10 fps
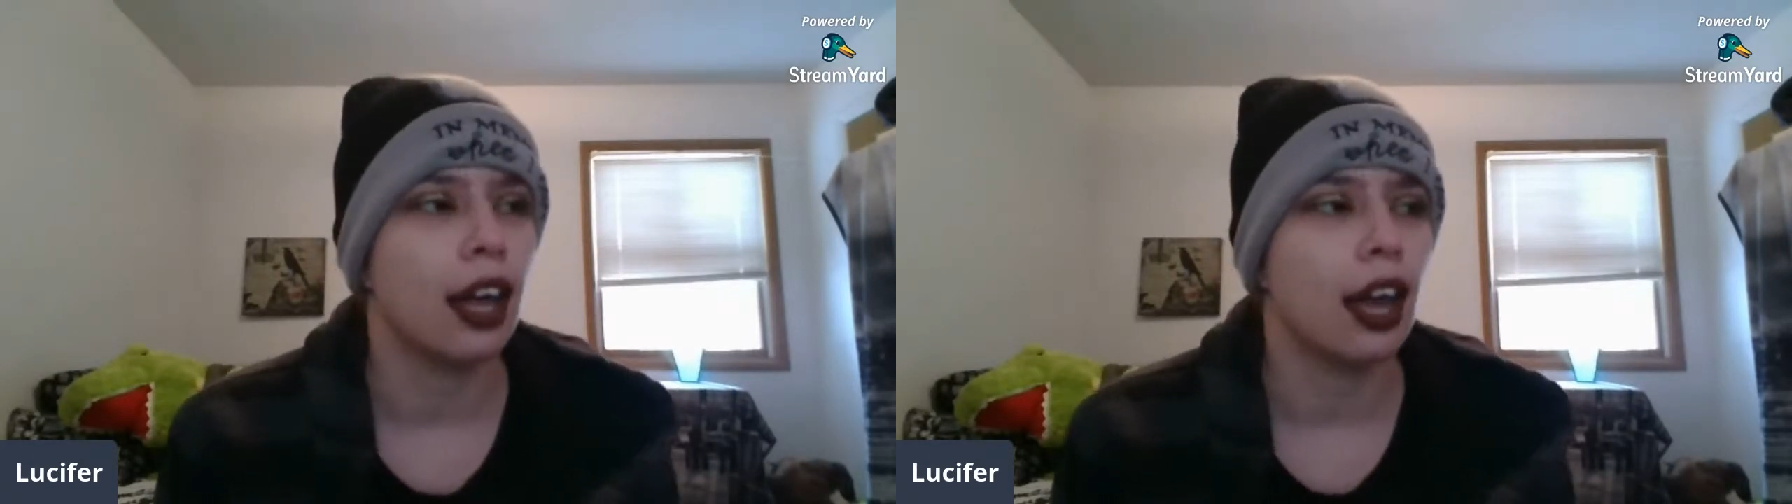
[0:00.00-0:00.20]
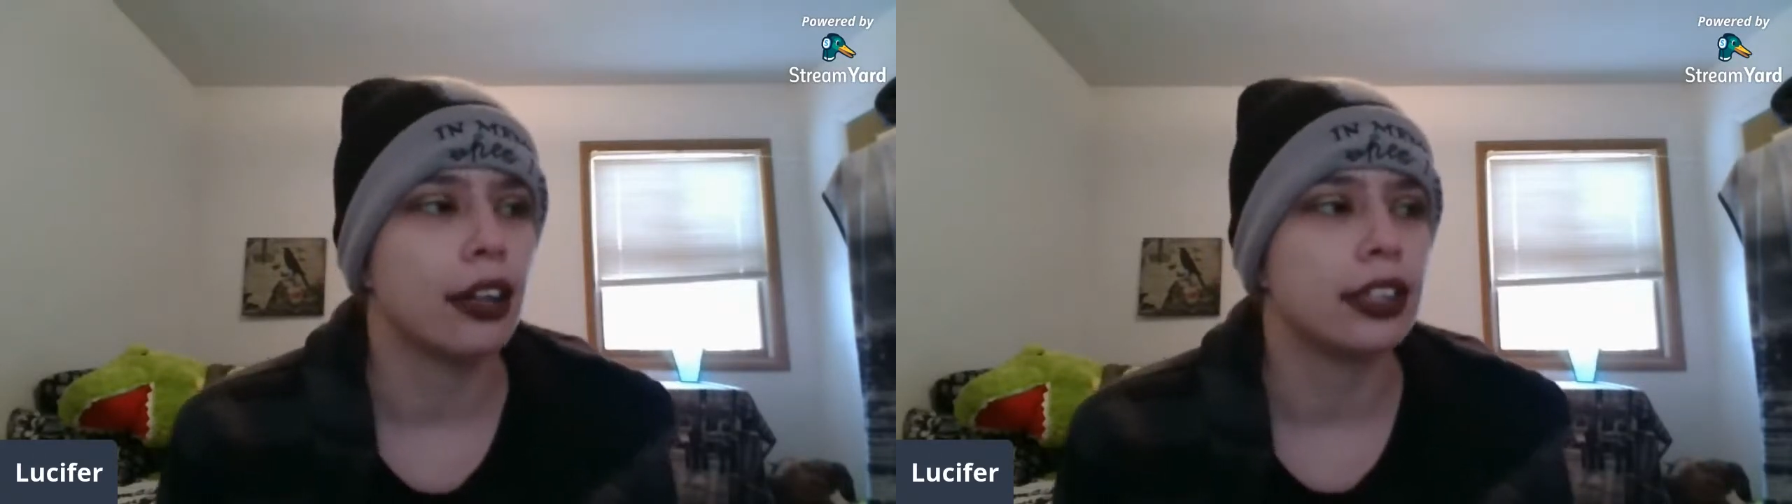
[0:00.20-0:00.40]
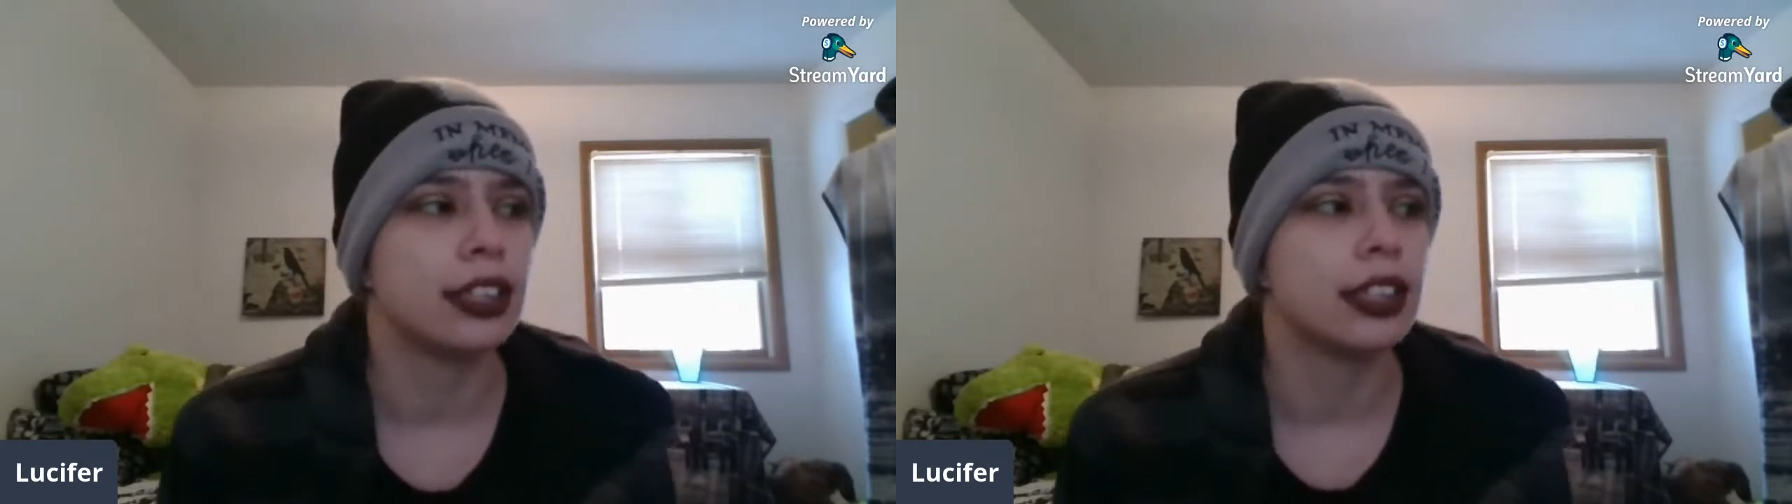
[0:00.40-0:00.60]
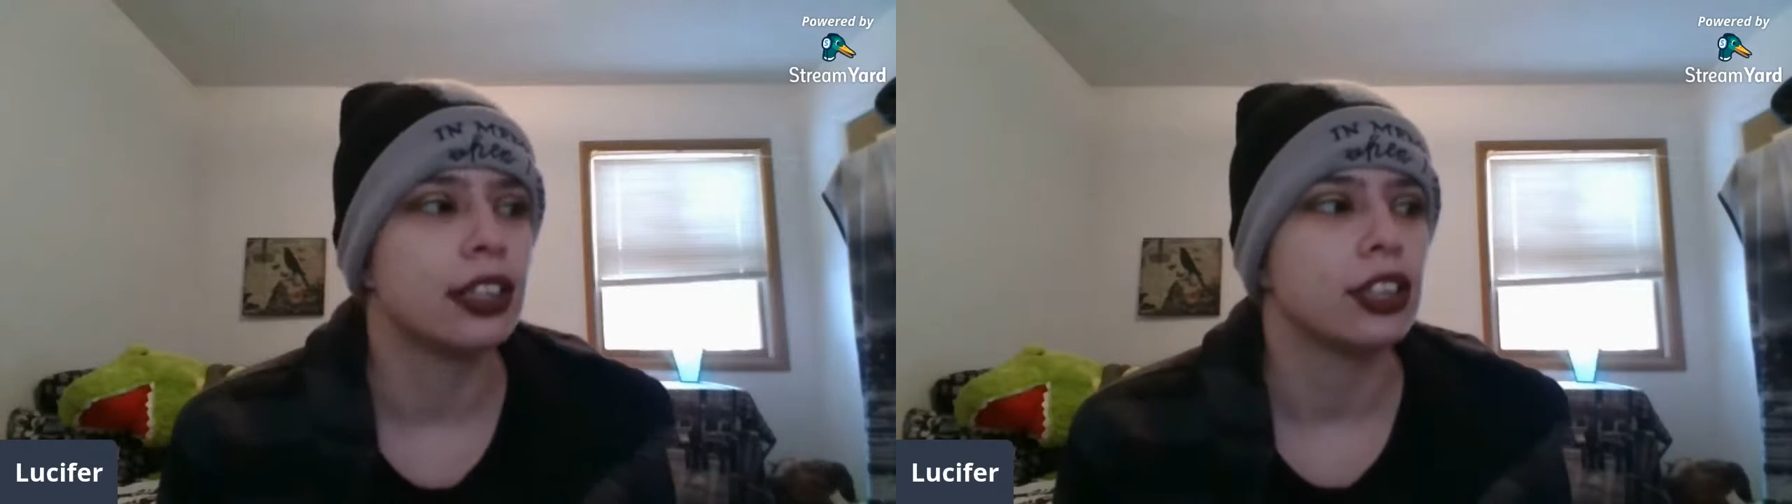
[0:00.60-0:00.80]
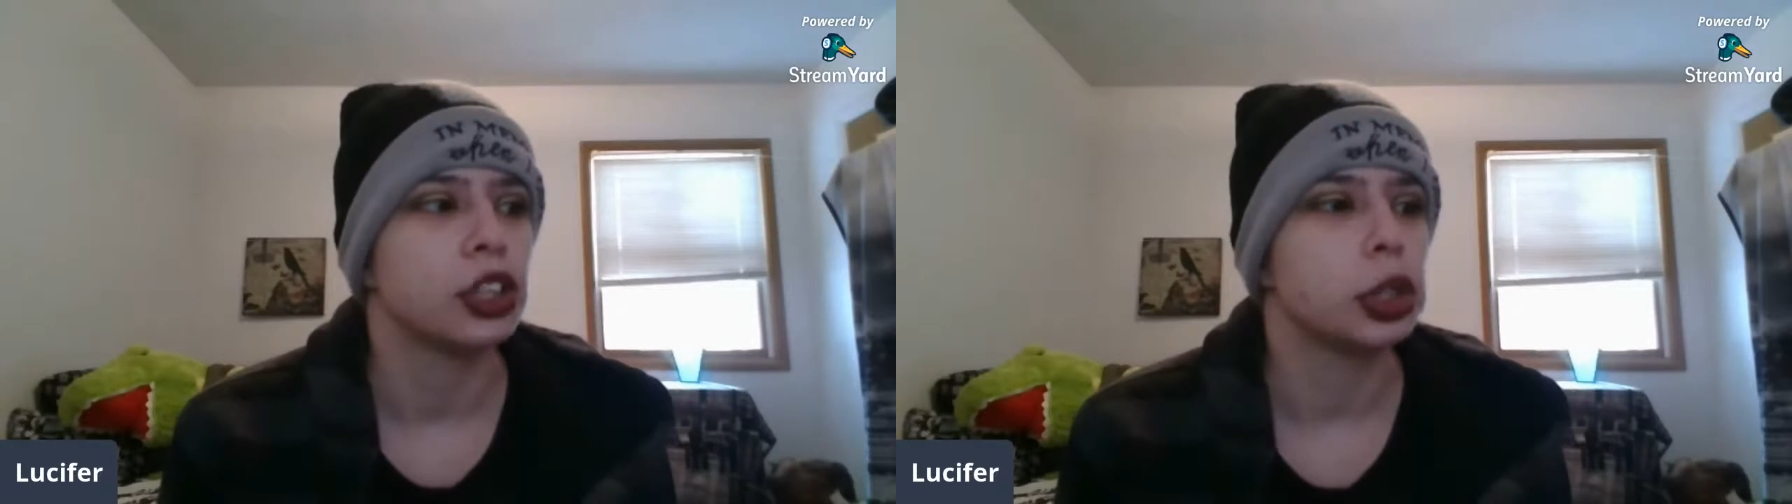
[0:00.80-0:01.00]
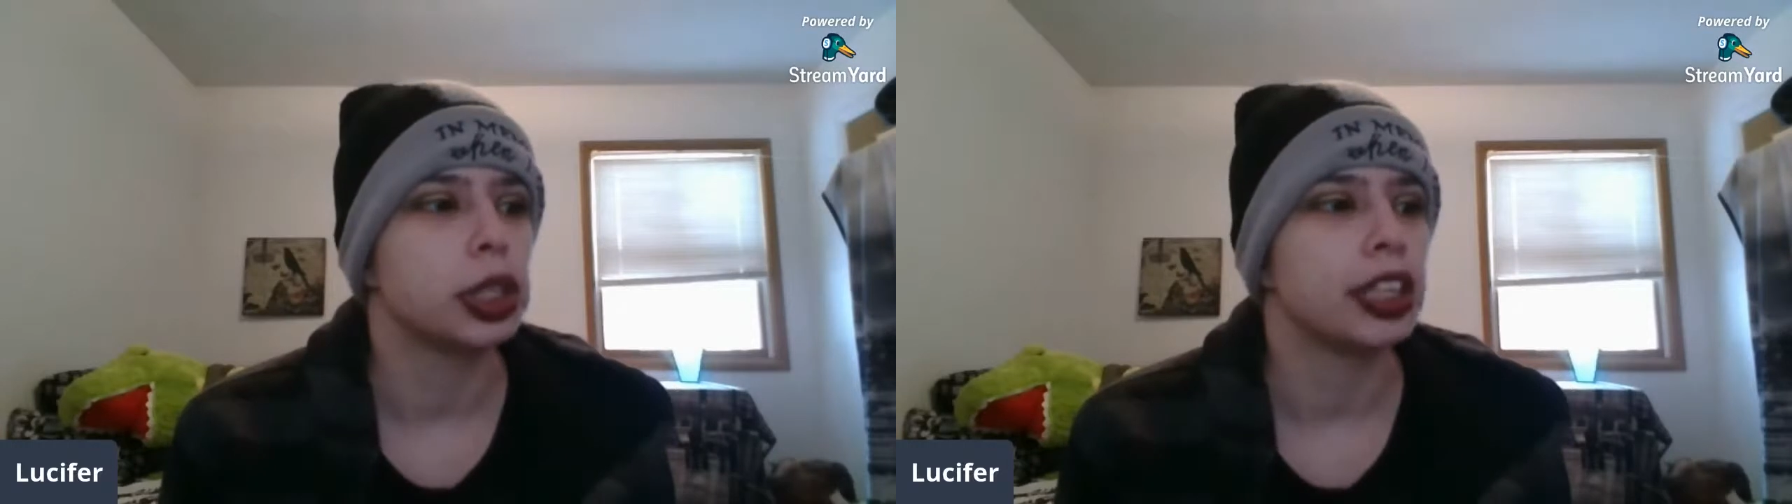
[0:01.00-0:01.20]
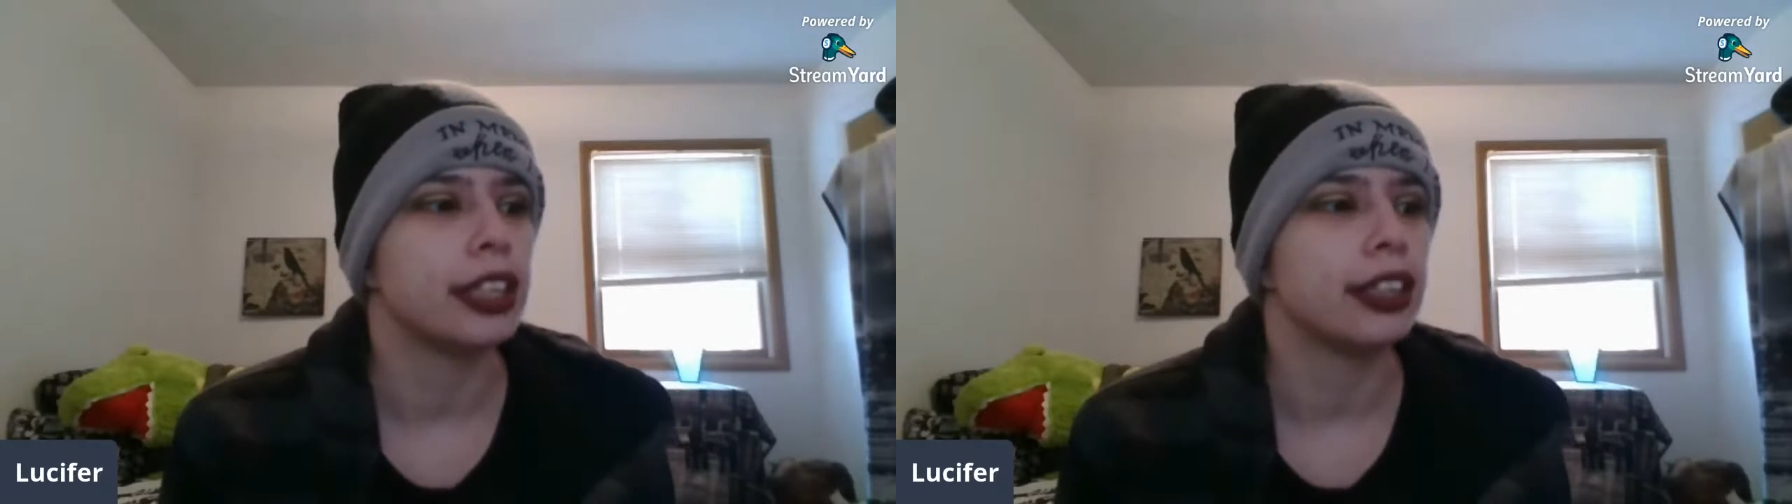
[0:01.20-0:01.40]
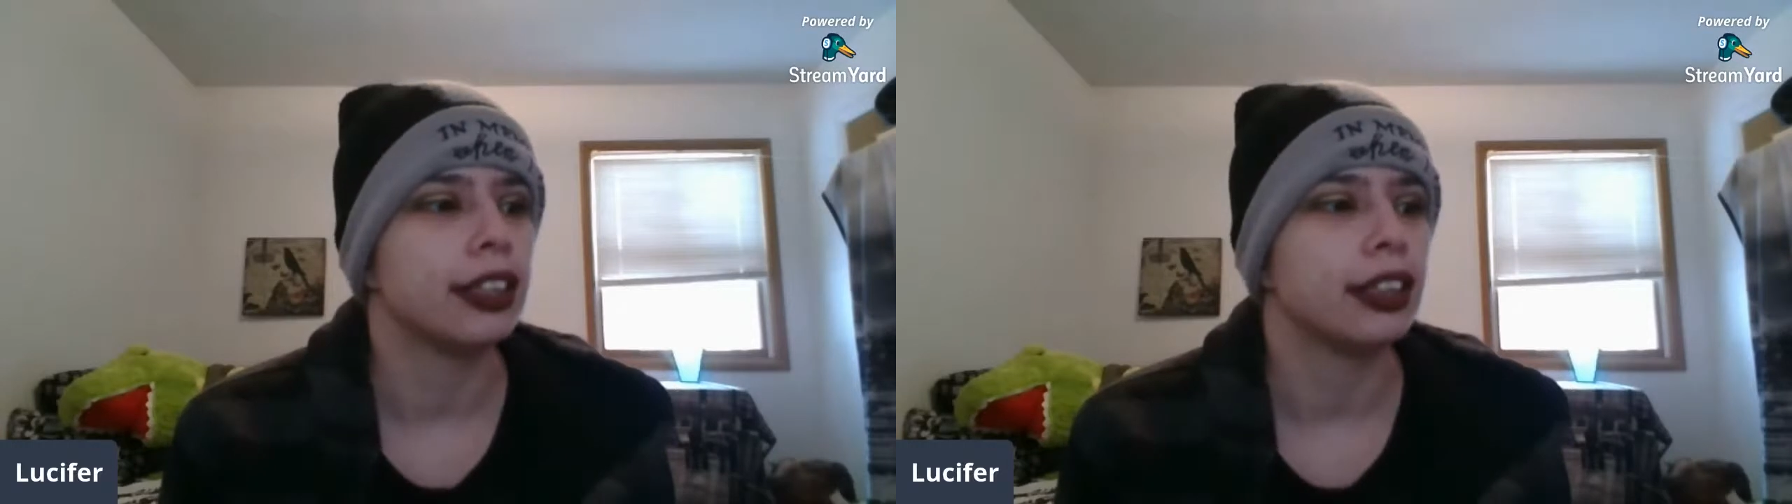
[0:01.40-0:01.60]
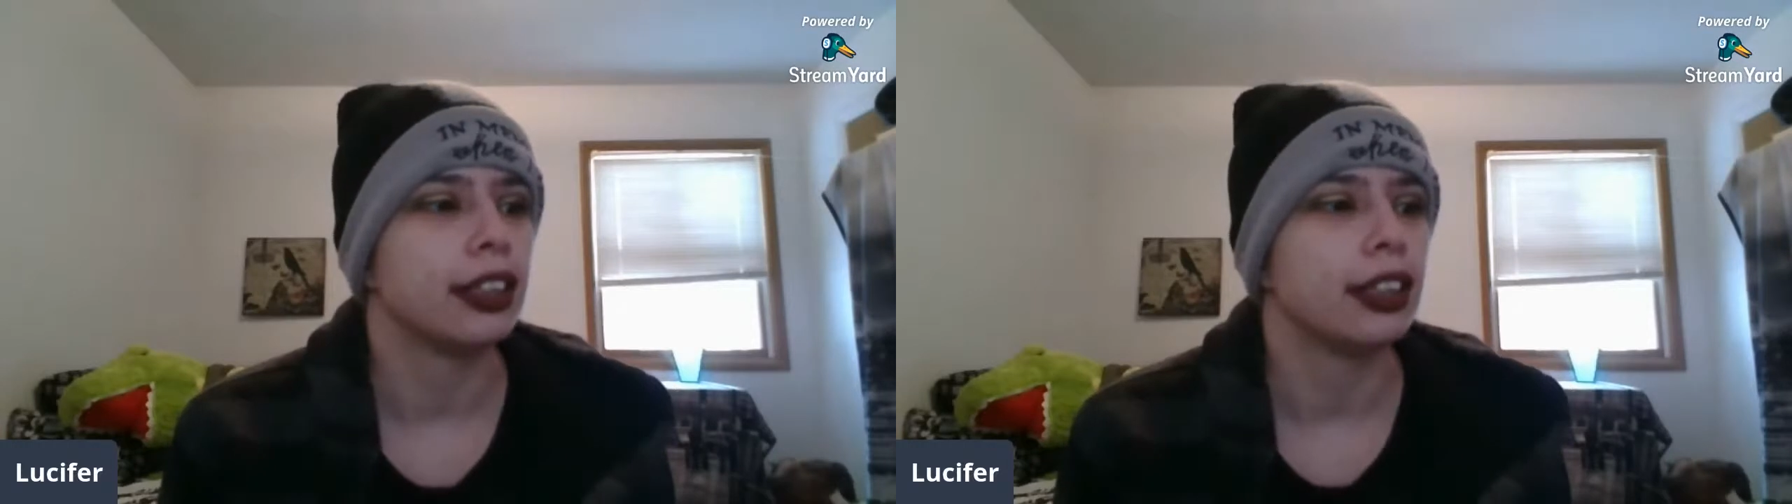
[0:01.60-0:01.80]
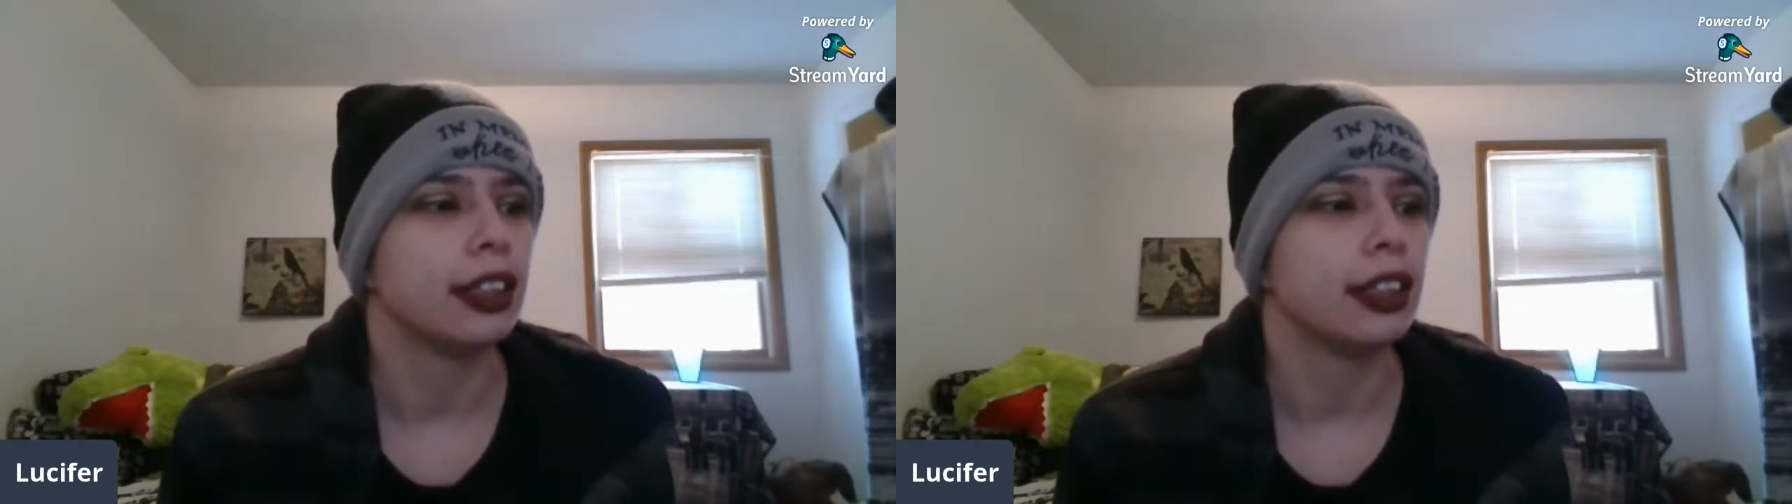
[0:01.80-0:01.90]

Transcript: And she